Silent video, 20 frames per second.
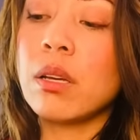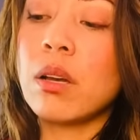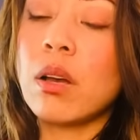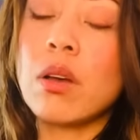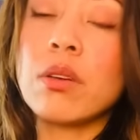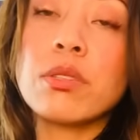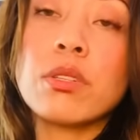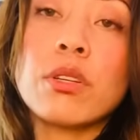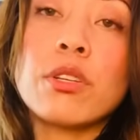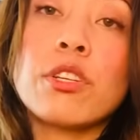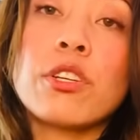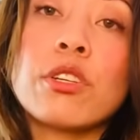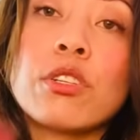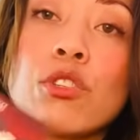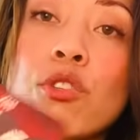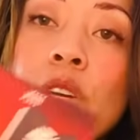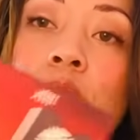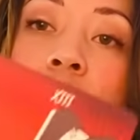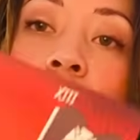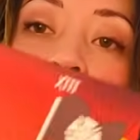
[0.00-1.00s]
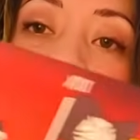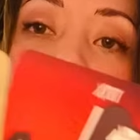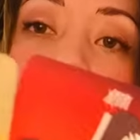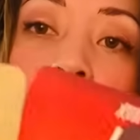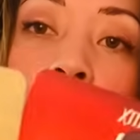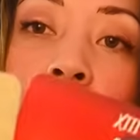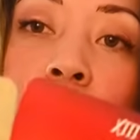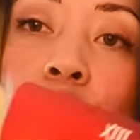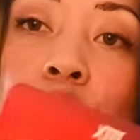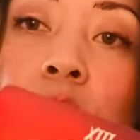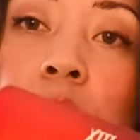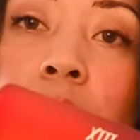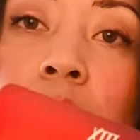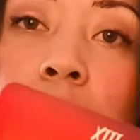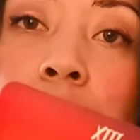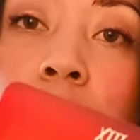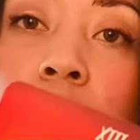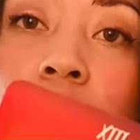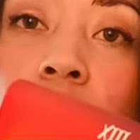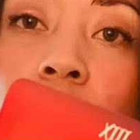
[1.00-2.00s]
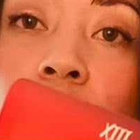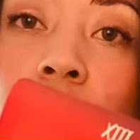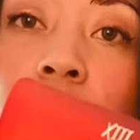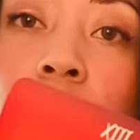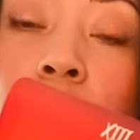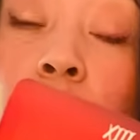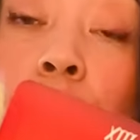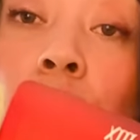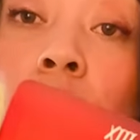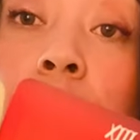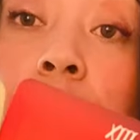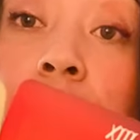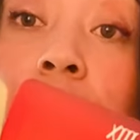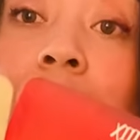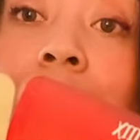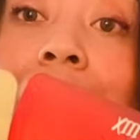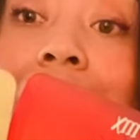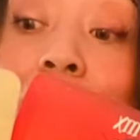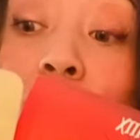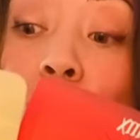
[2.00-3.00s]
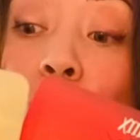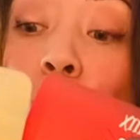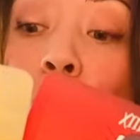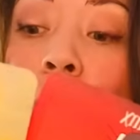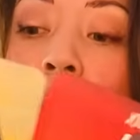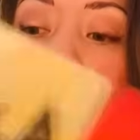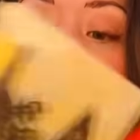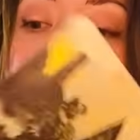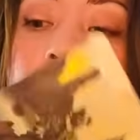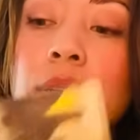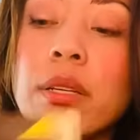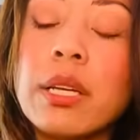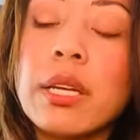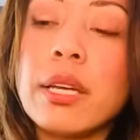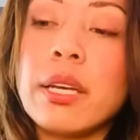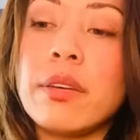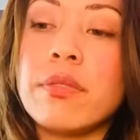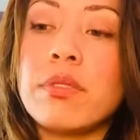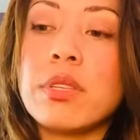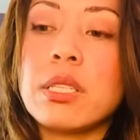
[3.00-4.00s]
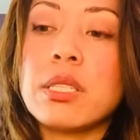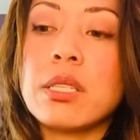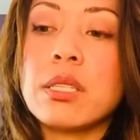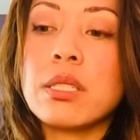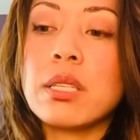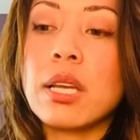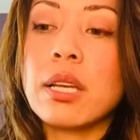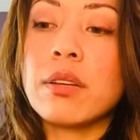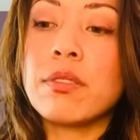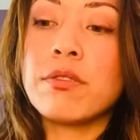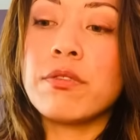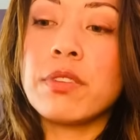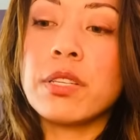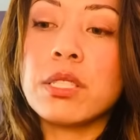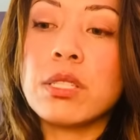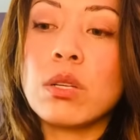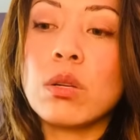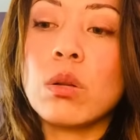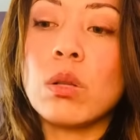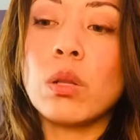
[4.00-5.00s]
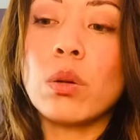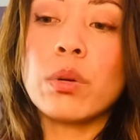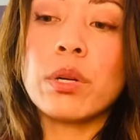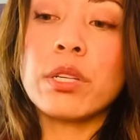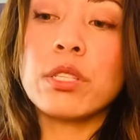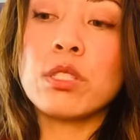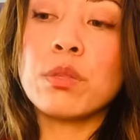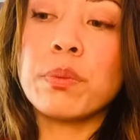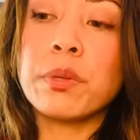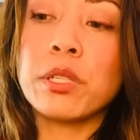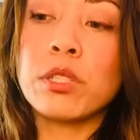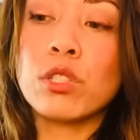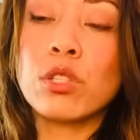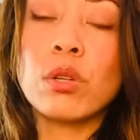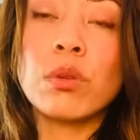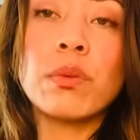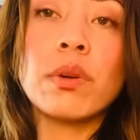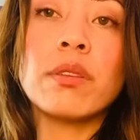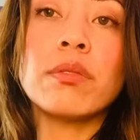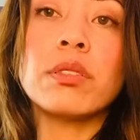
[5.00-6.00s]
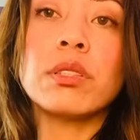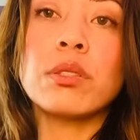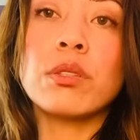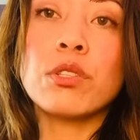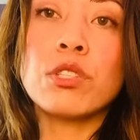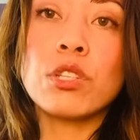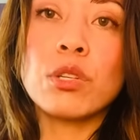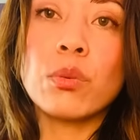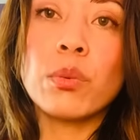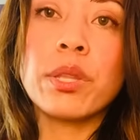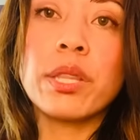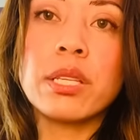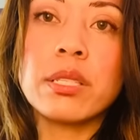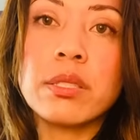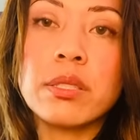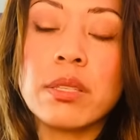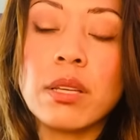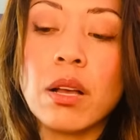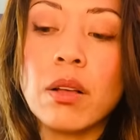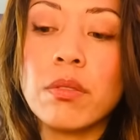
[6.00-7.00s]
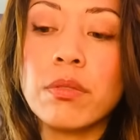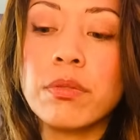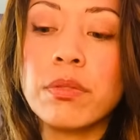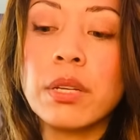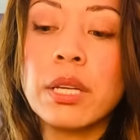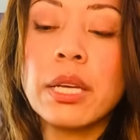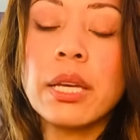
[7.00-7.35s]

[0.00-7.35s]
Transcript: Also, your transformation might be very abrupt as well, if this is like a physical or a spiritual revolution within self.